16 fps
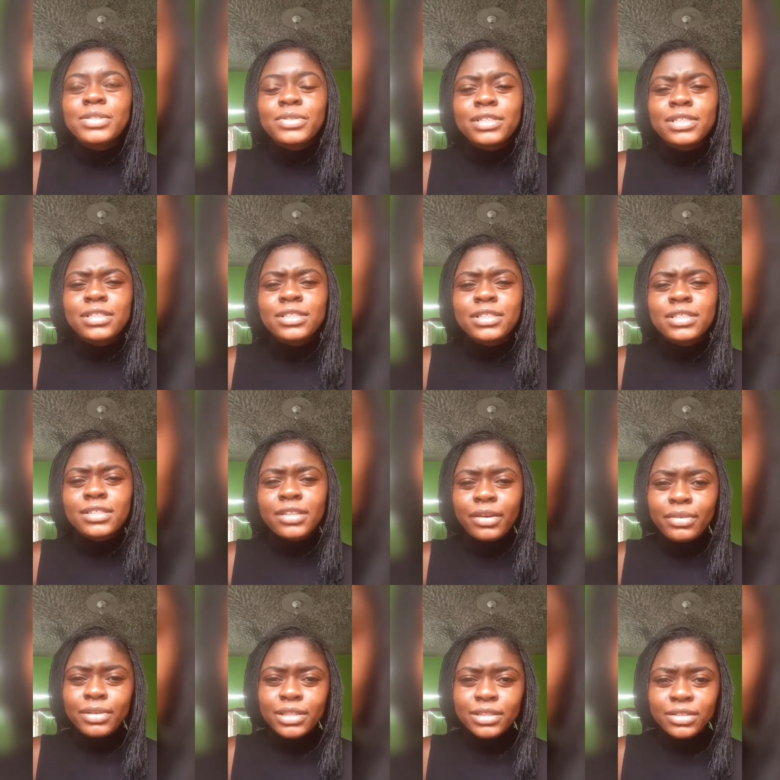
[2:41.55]
wanted to
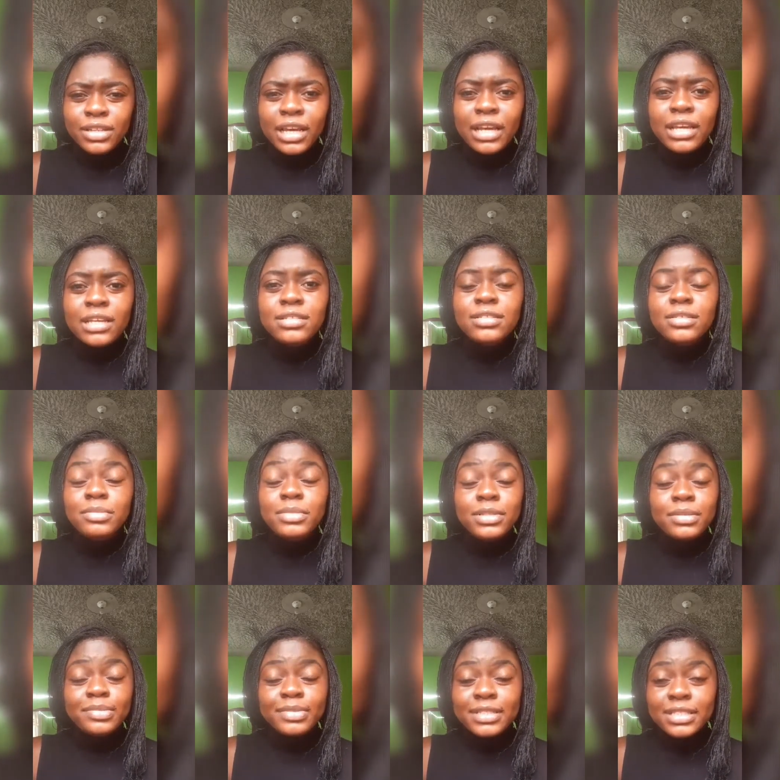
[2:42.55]
share with you guys some
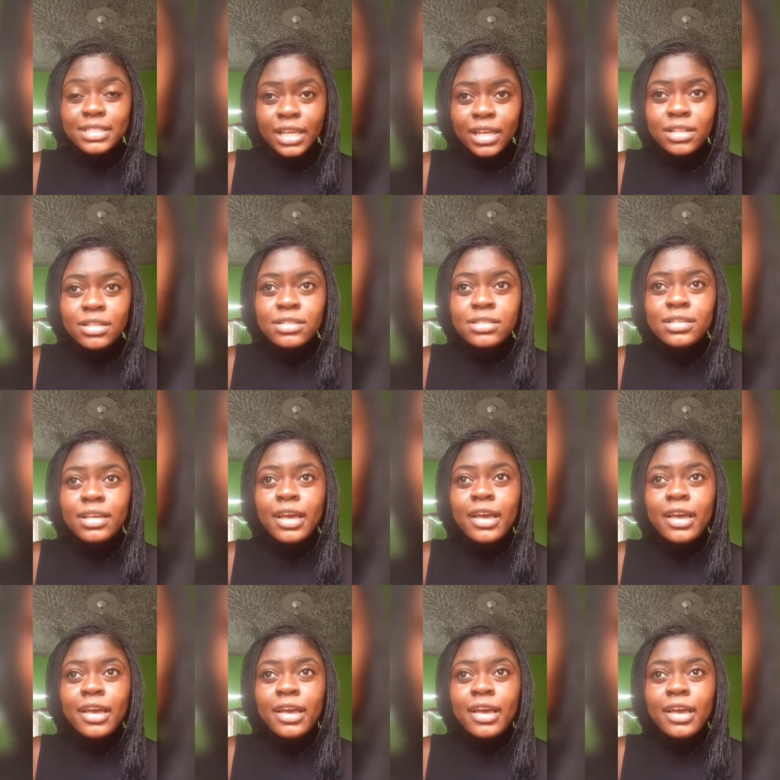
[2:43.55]
simple styles.